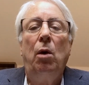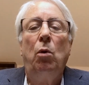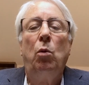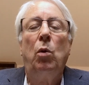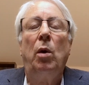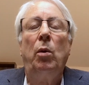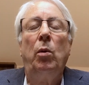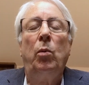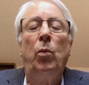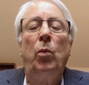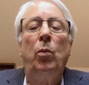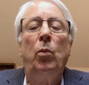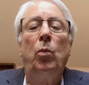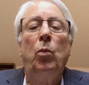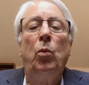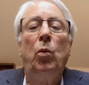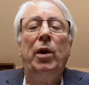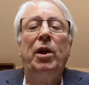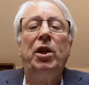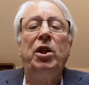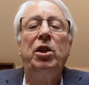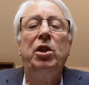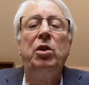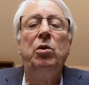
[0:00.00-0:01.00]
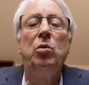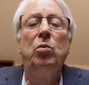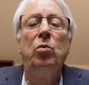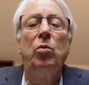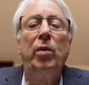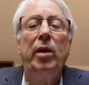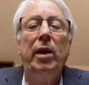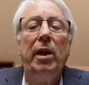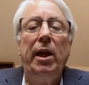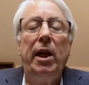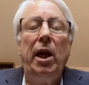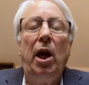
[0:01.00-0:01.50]
when we
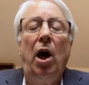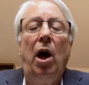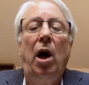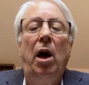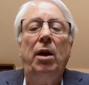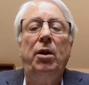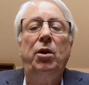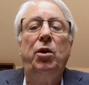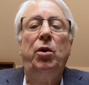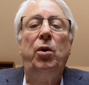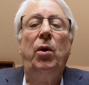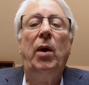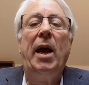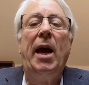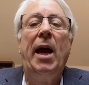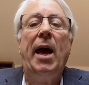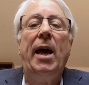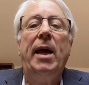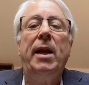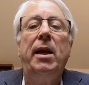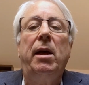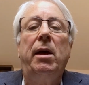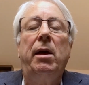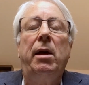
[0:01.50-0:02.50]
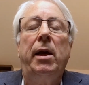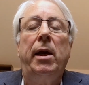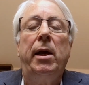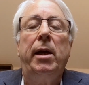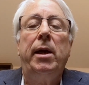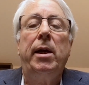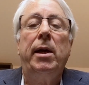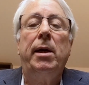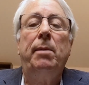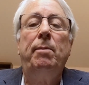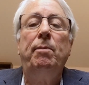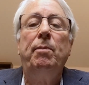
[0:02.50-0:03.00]
really ought to add
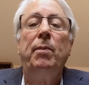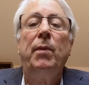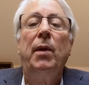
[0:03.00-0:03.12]
a